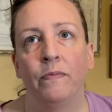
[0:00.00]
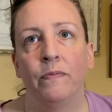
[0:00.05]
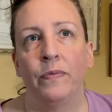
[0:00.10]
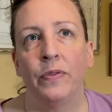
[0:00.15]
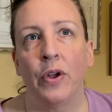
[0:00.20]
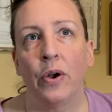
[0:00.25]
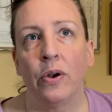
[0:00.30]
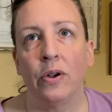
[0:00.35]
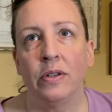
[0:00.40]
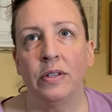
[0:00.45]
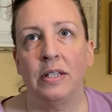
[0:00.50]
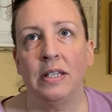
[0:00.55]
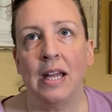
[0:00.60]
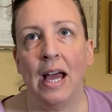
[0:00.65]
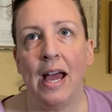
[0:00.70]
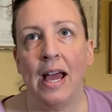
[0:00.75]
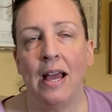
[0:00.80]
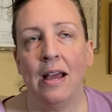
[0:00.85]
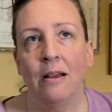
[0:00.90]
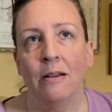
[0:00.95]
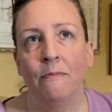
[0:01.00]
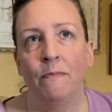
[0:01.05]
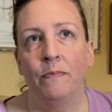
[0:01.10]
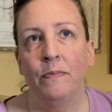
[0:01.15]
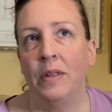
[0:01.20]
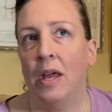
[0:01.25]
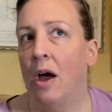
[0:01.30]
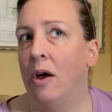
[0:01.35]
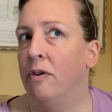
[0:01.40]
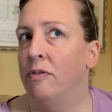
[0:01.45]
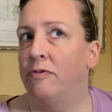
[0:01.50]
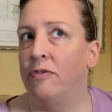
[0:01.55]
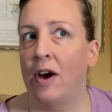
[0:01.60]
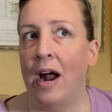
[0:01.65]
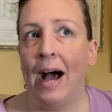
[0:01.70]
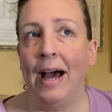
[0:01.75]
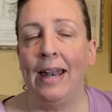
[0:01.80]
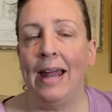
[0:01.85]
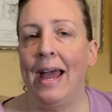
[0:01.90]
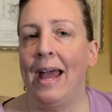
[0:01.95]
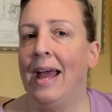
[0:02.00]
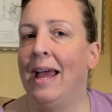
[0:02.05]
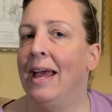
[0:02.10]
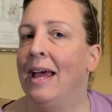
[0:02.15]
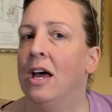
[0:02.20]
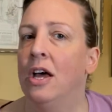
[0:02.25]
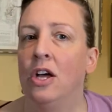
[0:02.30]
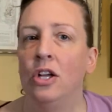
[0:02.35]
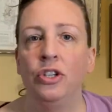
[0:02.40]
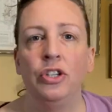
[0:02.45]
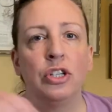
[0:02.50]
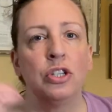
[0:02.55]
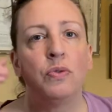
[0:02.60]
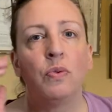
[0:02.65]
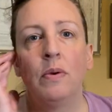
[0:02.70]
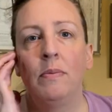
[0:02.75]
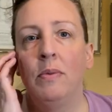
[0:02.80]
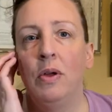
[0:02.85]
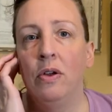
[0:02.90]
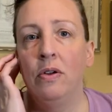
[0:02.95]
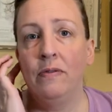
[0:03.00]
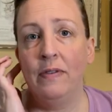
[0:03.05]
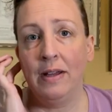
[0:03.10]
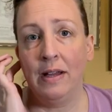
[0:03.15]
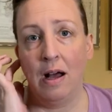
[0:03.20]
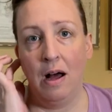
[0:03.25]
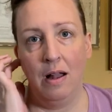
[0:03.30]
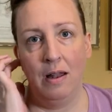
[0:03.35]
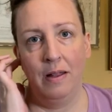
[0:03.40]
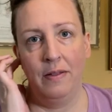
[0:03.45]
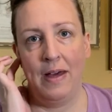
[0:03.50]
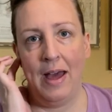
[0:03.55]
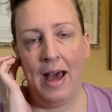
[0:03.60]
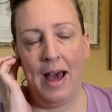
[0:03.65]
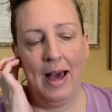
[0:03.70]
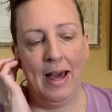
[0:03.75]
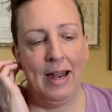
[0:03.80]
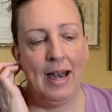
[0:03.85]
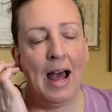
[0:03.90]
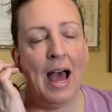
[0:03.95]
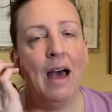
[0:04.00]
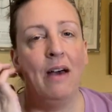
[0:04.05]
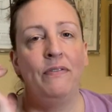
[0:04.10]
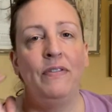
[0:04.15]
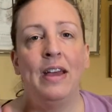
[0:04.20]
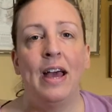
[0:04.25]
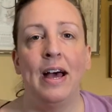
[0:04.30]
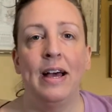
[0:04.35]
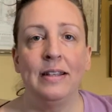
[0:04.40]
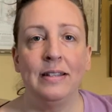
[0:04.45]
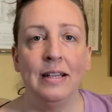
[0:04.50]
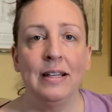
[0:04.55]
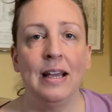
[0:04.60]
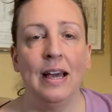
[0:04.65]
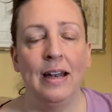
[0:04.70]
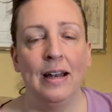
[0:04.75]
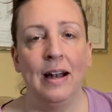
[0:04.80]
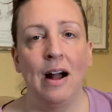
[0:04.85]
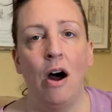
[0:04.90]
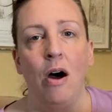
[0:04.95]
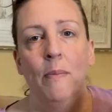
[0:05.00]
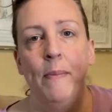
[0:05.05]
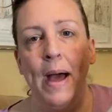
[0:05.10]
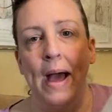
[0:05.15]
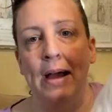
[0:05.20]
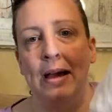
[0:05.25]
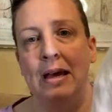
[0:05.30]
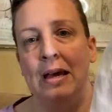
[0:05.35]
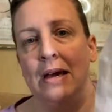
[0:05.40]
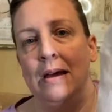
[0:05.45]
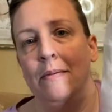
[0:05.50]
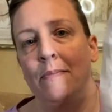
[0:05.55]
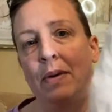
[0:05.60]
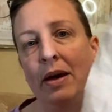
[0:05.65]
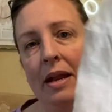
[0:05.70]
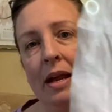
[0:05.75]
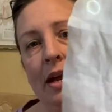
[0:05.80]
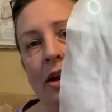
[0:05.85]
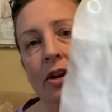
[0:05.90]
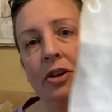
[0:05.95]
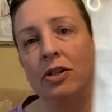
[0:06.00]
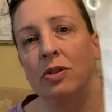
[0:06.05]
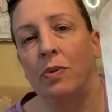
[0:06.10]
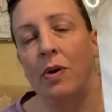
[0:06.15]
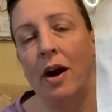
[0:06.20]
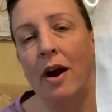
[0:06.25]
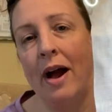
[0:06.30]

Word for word: Thursday, no, Friday, just removing all of that. And I have yet to get it all back in, but here's where